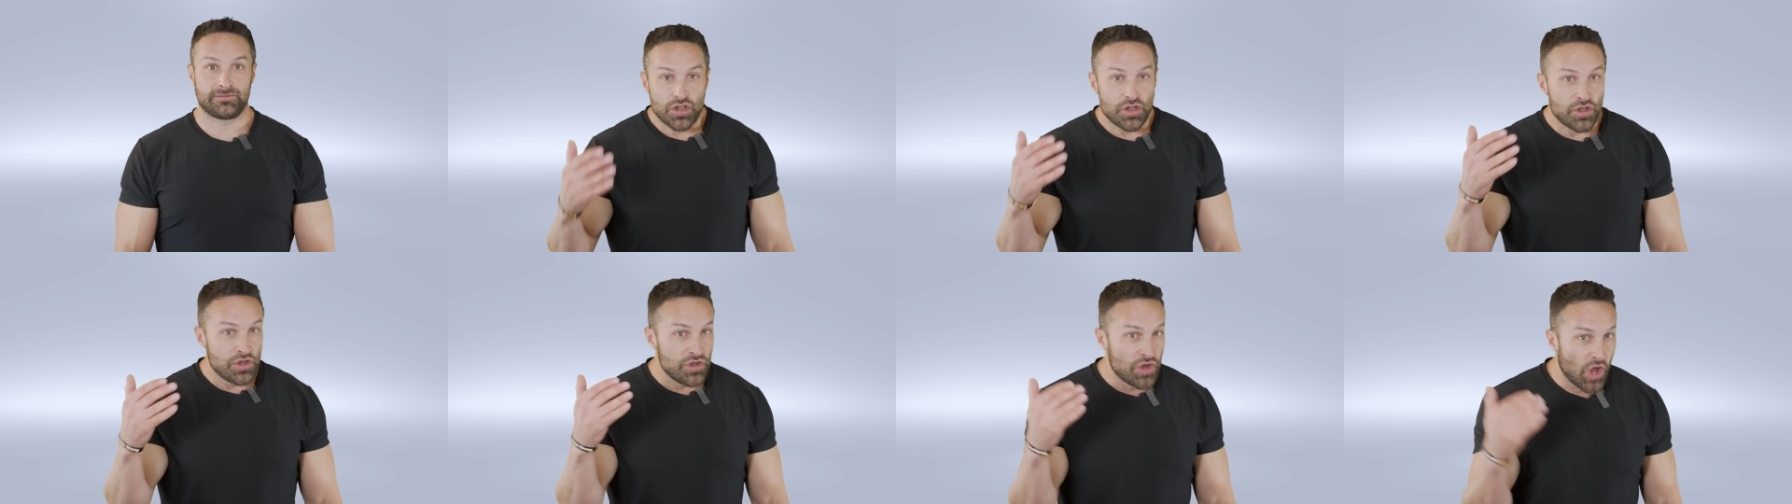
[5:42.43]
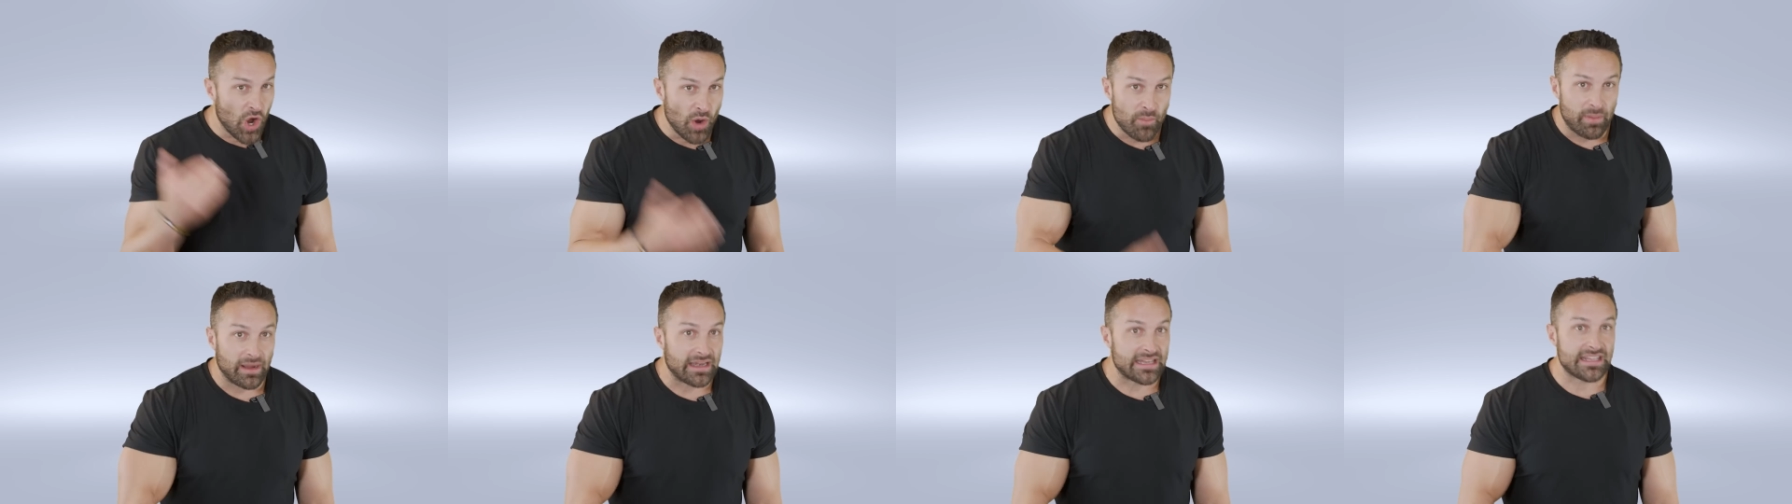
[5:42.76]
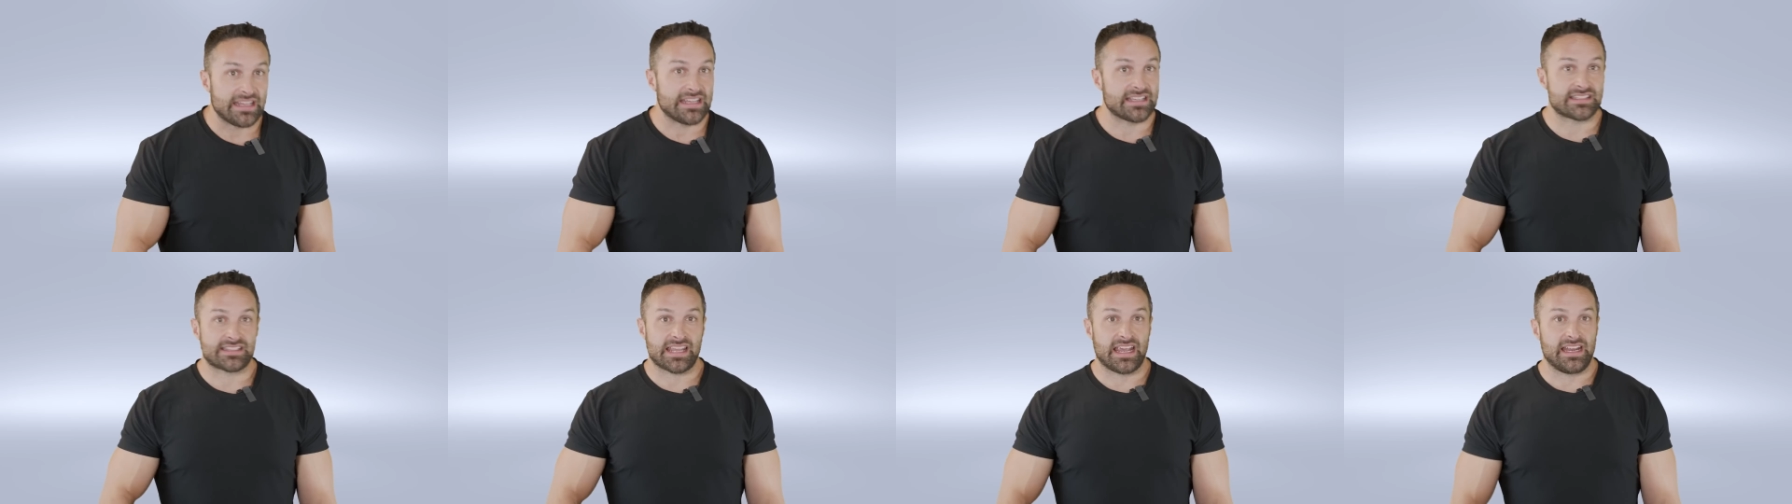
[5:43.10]
Nobody
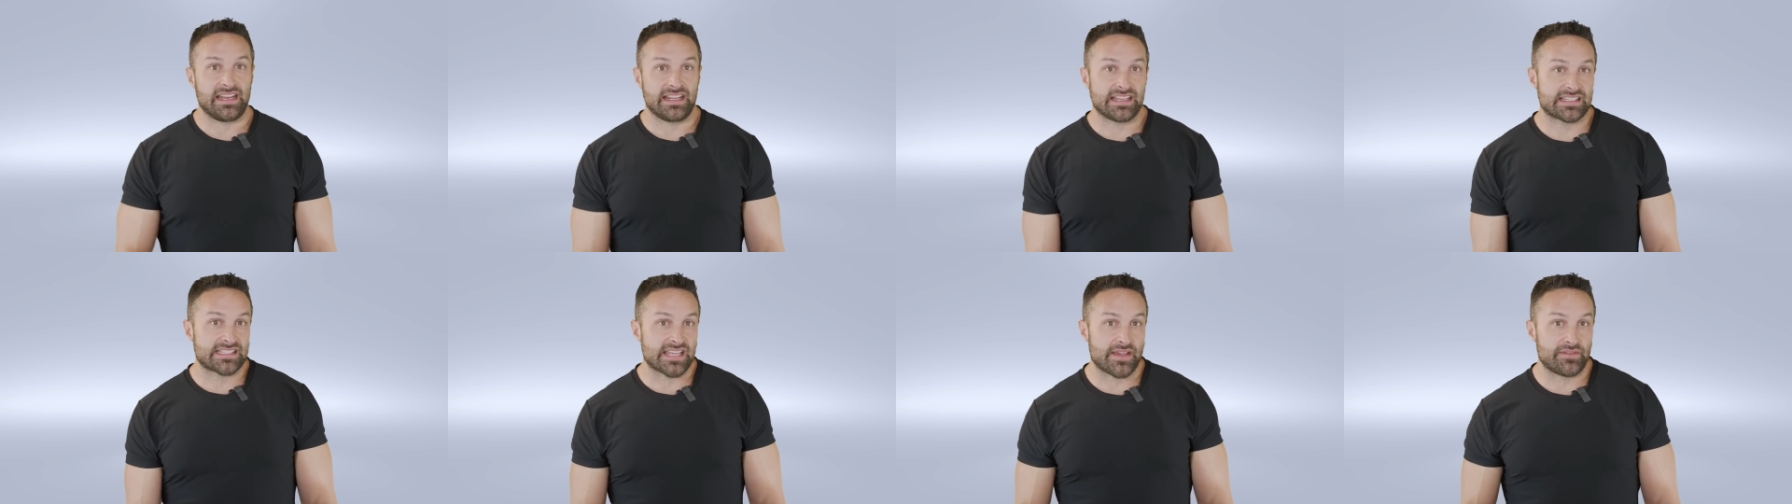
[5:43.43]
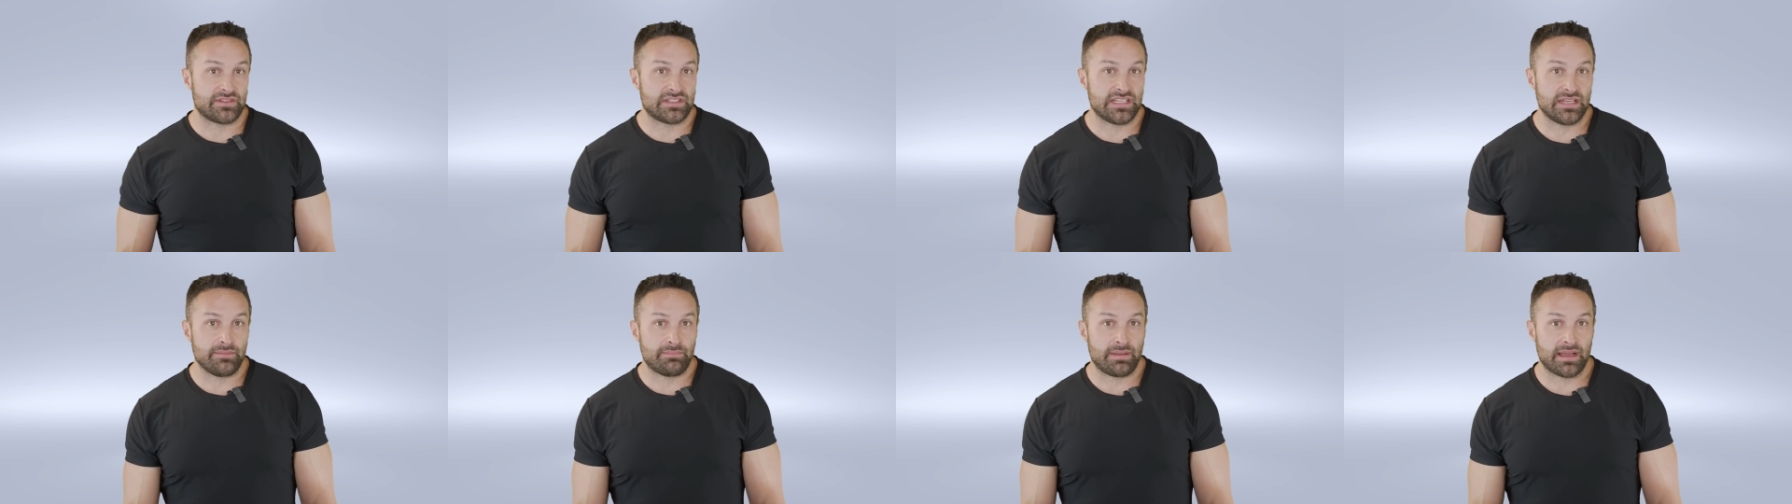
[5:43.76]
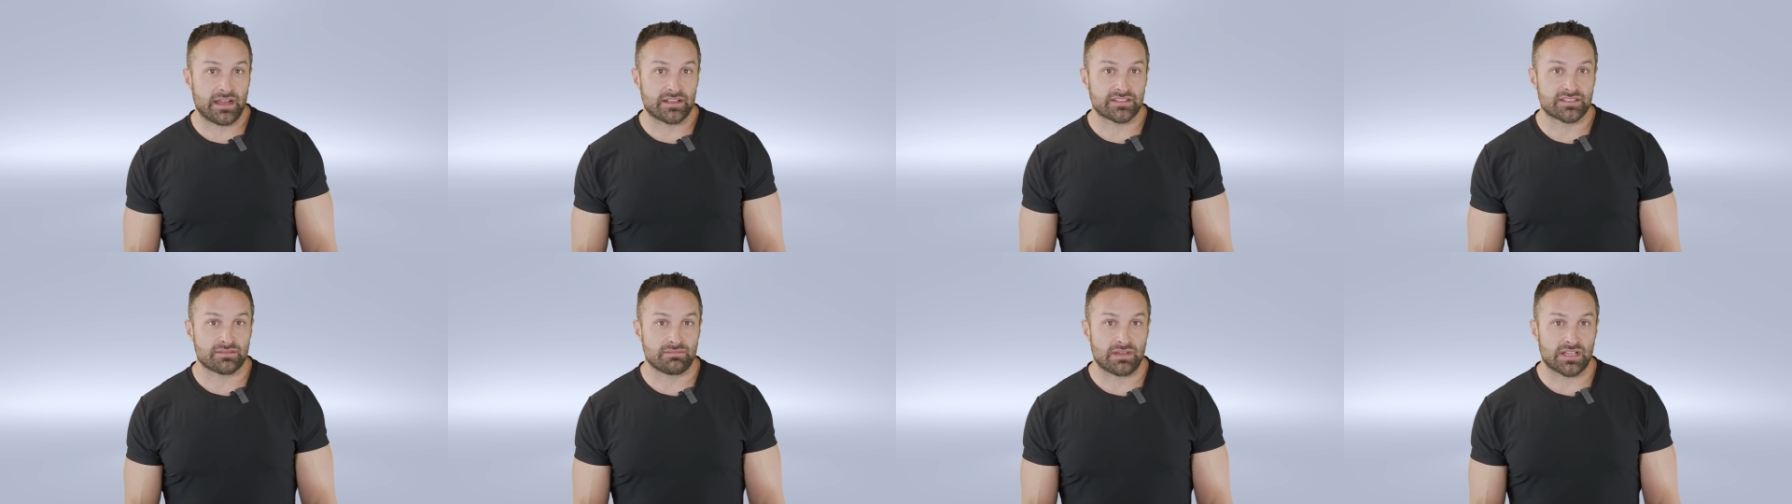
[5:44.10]
is gaining 17
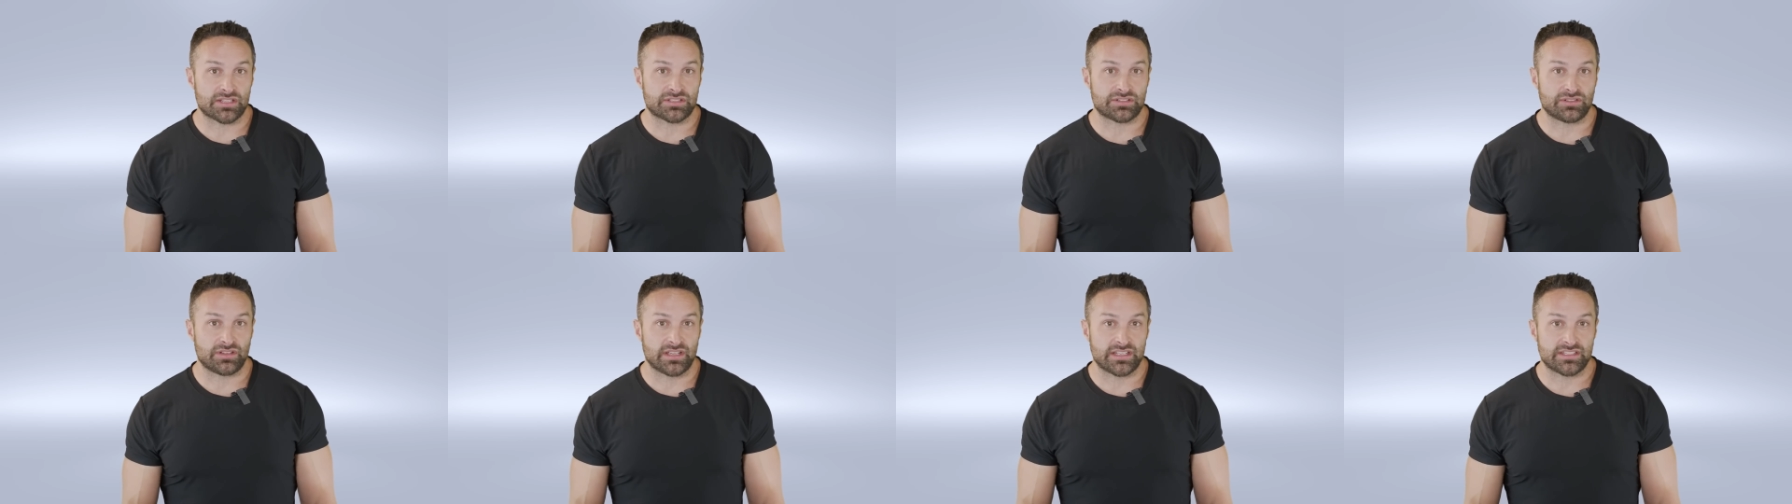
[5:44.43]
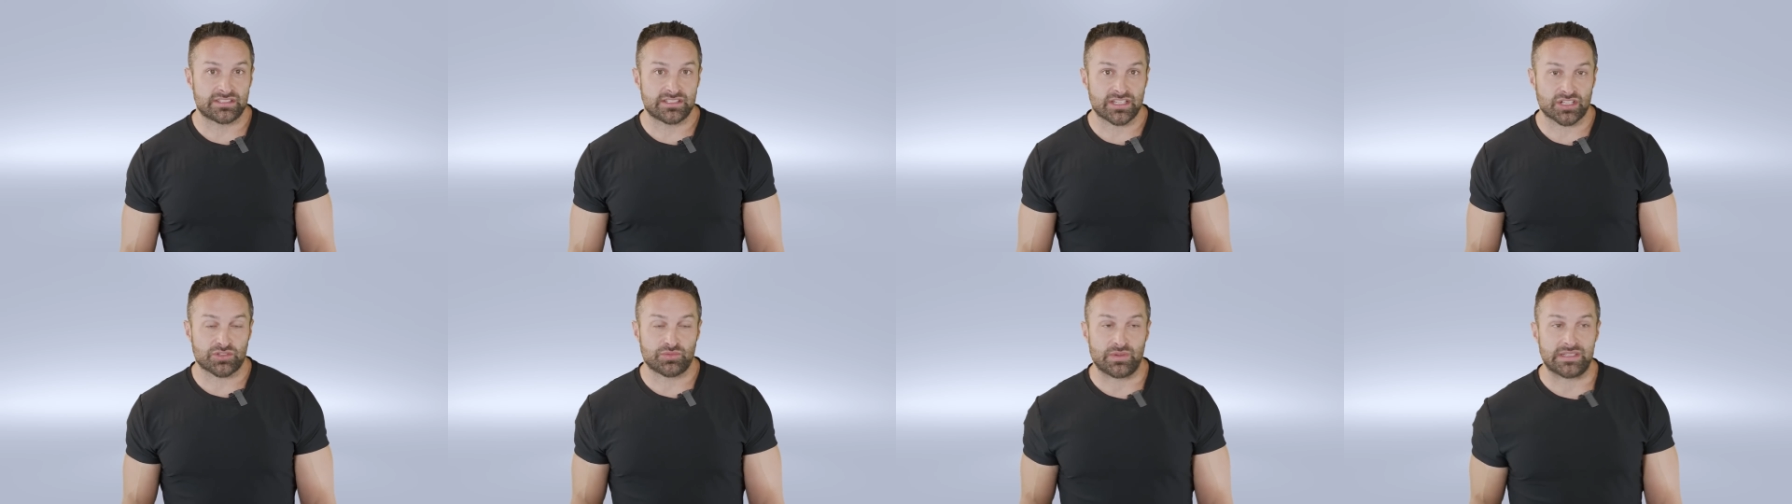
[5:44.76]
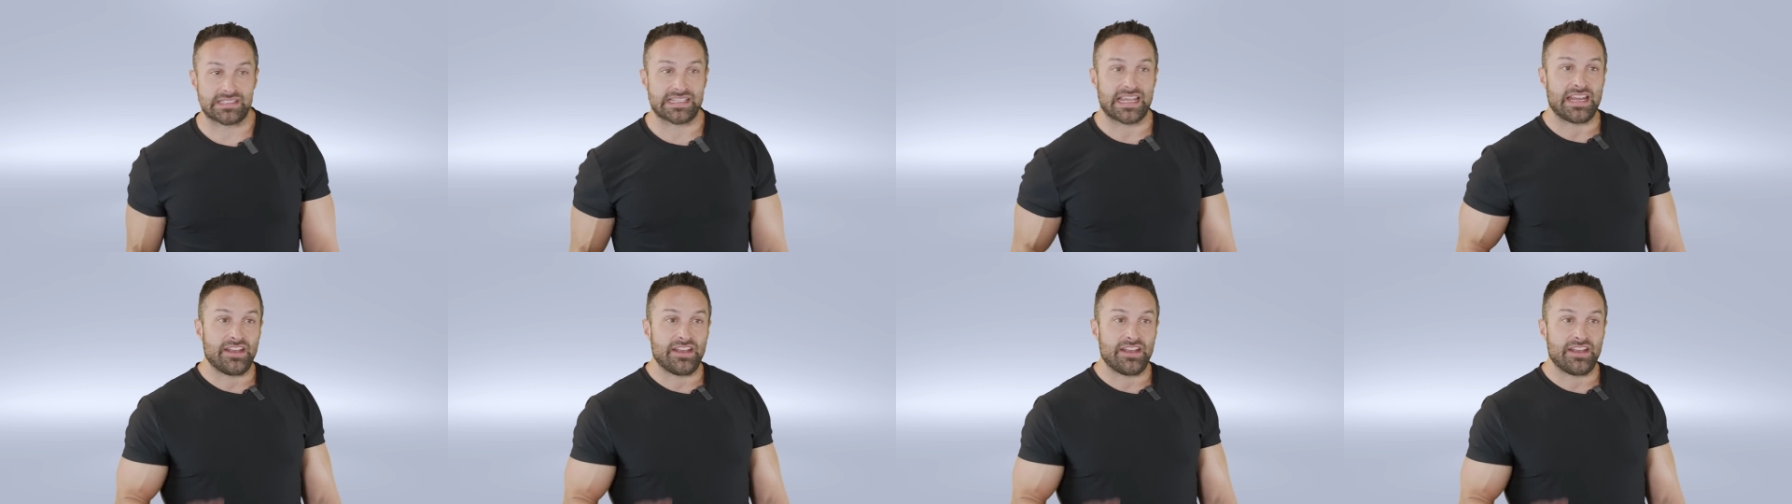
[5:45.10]
pounds of muscle in six weeks.